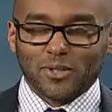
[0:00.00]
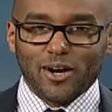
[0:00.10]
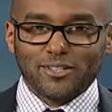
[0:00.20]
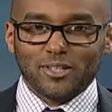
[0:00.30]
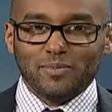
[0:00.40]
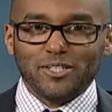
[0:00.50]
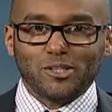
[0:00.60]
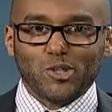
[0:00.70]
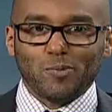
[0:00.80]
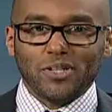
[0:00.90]
All right, to the
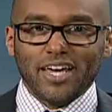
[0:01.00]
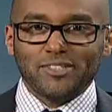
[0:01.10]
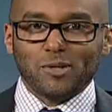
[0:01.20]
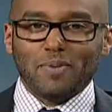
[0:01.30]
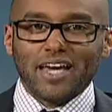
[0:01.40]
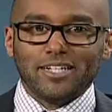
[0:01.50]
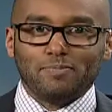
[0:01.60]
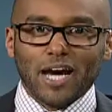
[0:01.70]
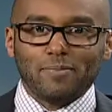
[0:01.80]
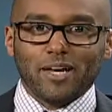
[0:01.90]
midget Triple A's, the Bandit
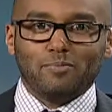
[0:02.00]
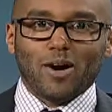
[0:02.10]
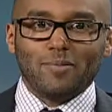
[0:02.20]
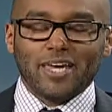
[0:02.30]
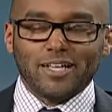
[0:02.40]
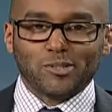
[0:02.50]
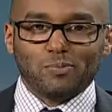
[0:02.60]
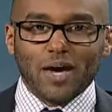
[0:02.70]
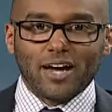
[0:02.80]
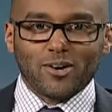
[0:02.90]
Pipeline Bobcats are
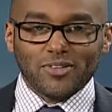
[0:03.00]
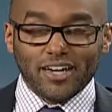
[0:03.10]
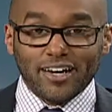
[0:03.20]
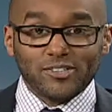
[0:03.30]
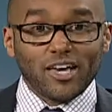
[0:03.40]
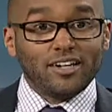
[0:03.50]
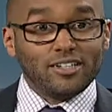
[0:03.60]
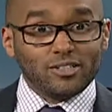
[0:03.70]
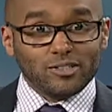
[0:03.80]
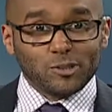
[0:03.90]
back on the ice and
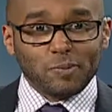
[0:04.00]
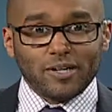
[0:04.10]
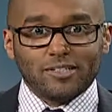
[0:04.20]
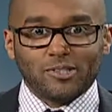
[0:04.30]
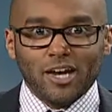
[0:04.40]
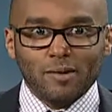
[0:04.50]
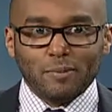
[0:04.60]
in good spirits,